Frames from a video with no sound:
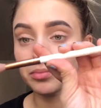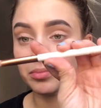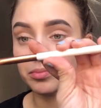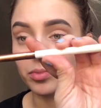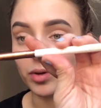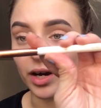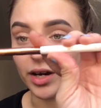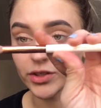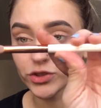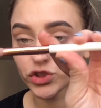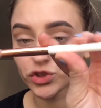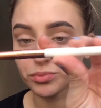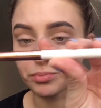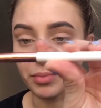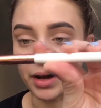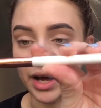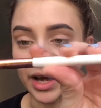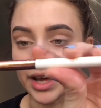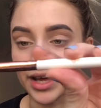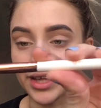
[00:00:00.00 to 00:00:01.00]
brush
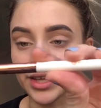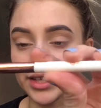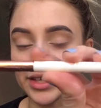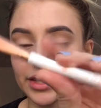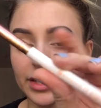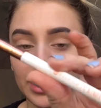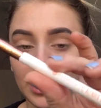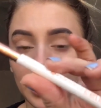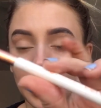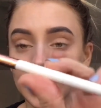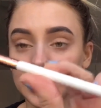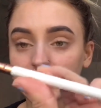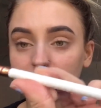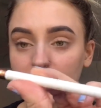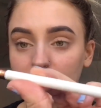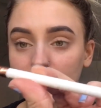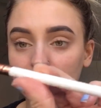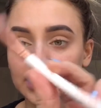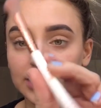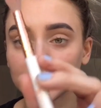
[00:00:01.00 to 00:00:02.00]
by
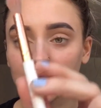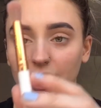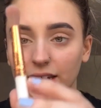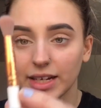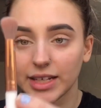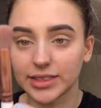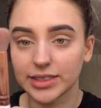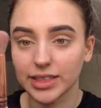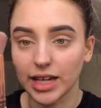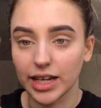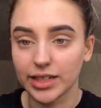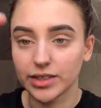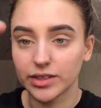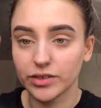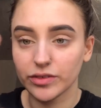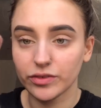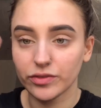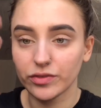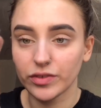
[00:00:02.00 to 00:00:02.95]
Essence, and it's kind of